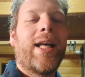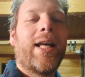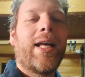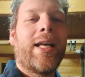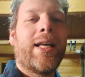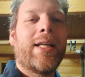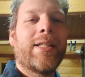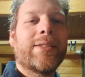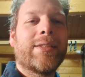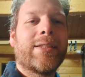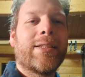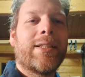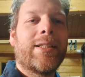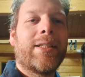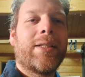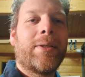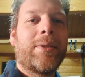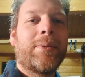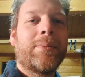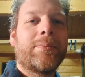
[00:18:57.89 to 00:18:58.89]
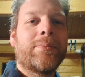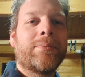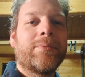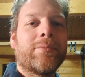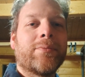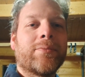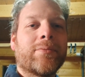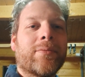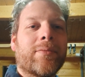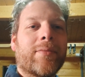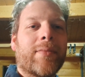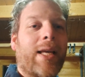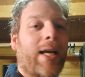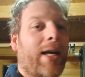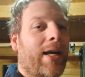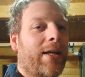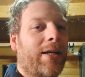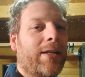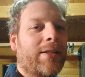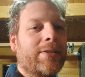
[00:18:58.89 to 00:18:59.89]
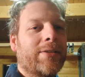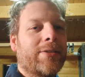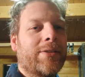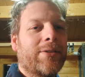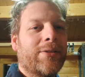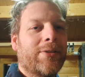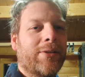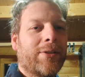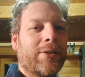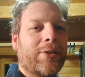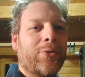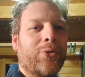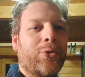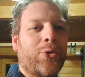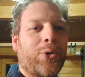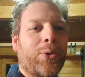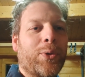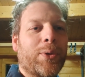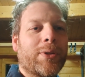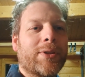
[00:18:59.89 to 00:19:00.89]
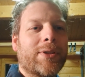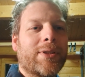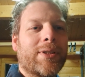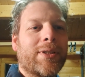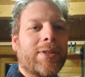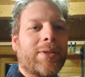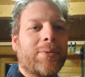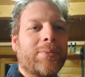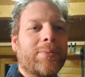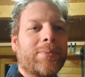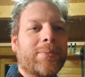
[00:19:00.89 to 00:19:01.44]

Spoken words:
And yeah, I was looking forward to